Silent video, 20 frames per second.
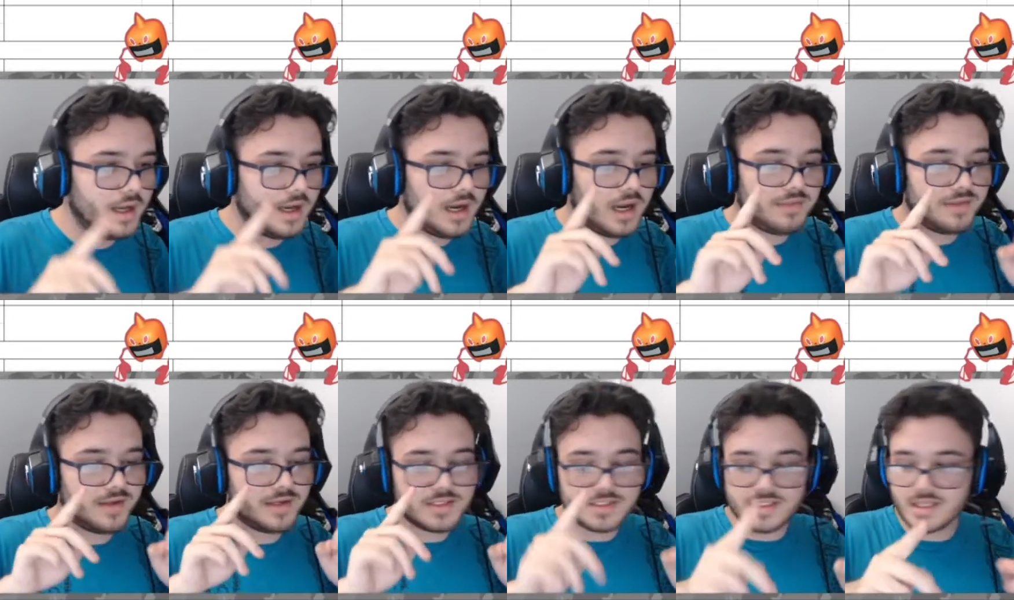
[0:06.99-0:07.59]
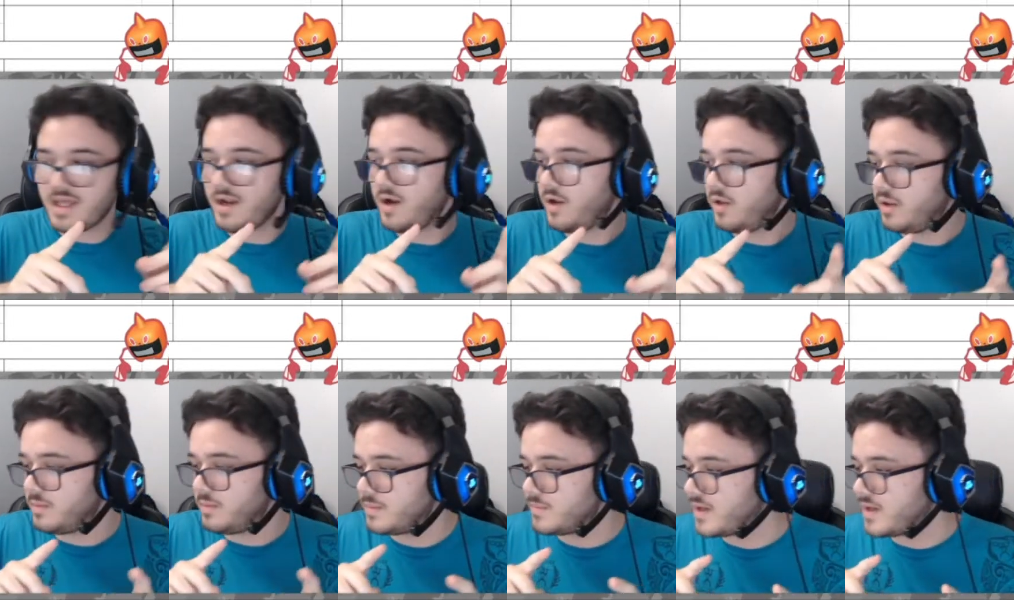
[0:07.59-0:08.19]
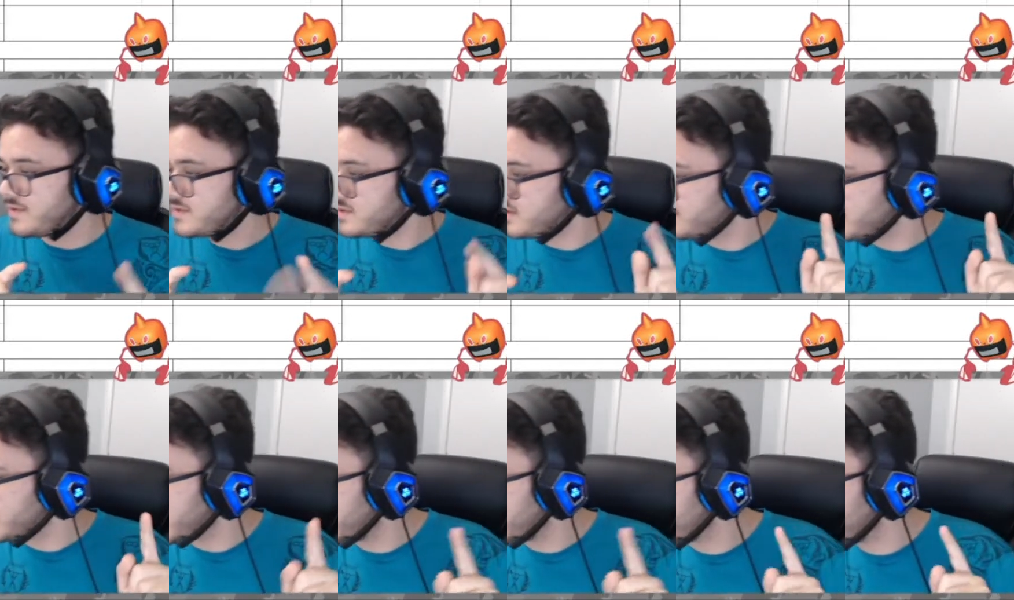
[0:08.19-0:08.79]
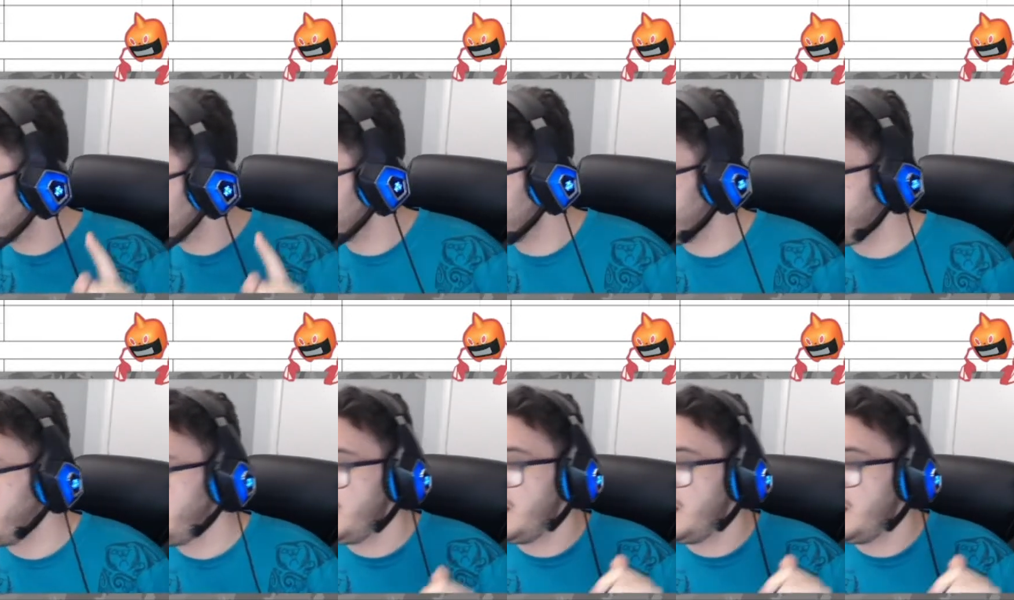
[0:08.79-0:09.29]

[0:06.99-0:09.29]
I think I just did that all in one breath, so I'm really happy about that.